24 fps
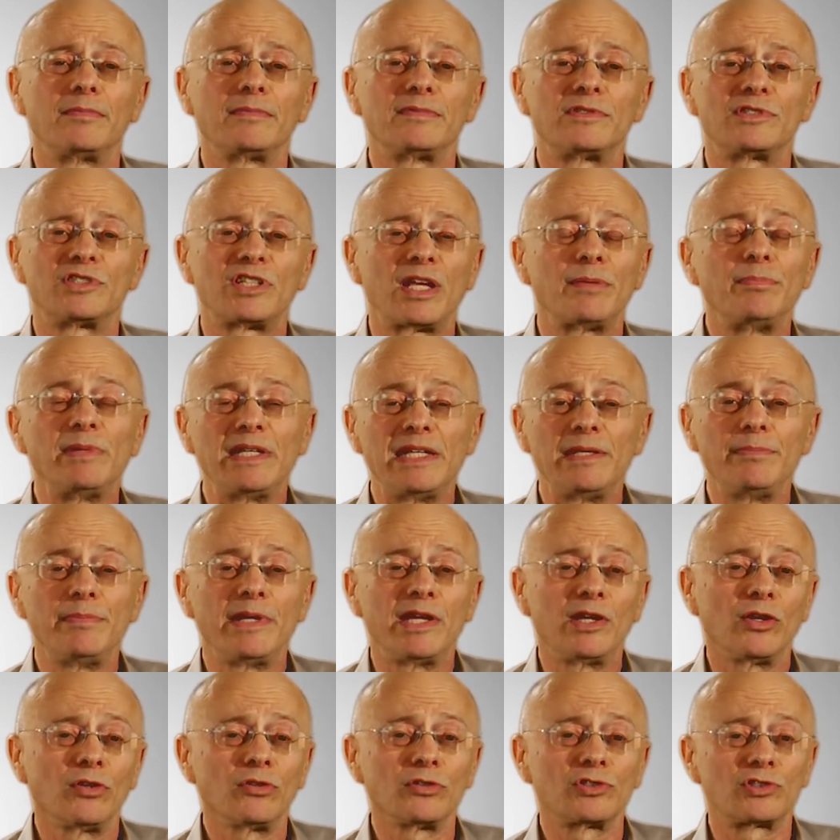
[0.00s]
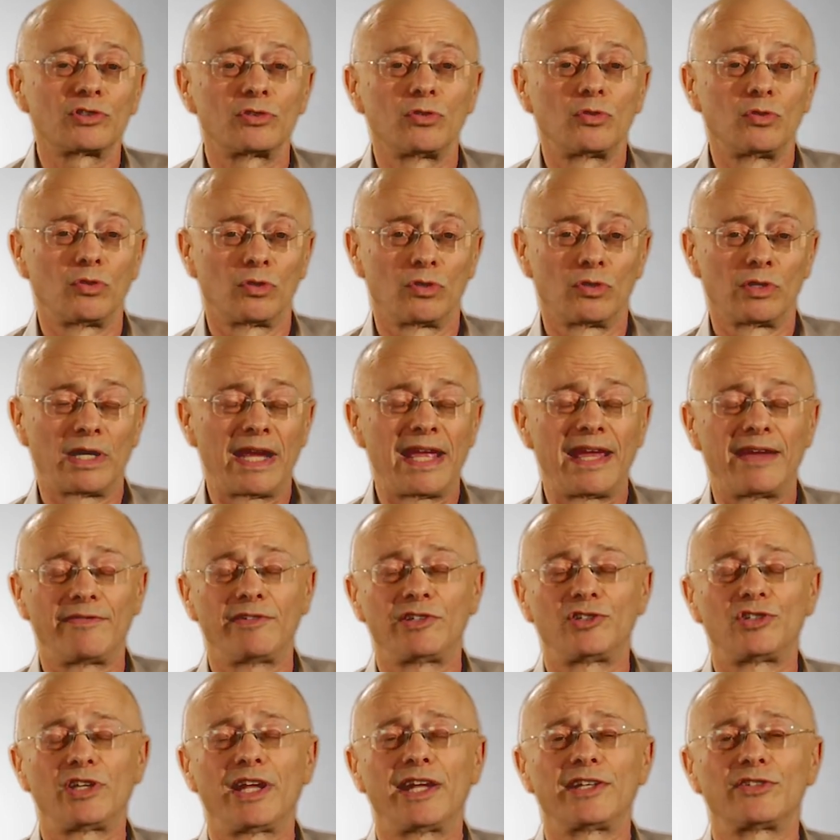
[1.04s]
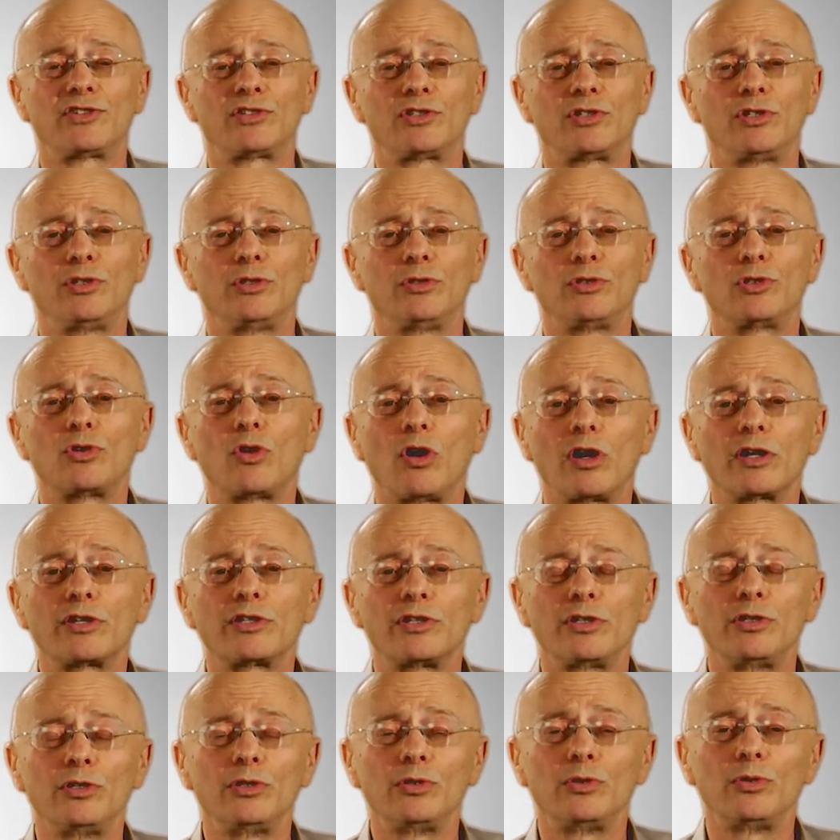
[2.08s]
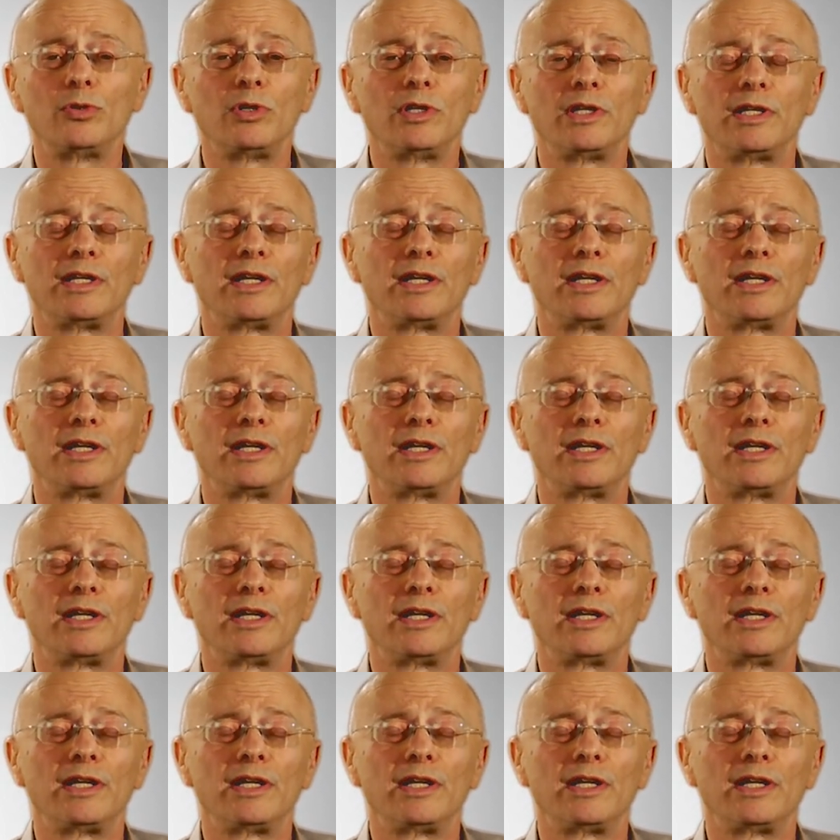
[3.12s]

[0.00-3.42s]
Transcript: send me emails, or I have a chance to talk to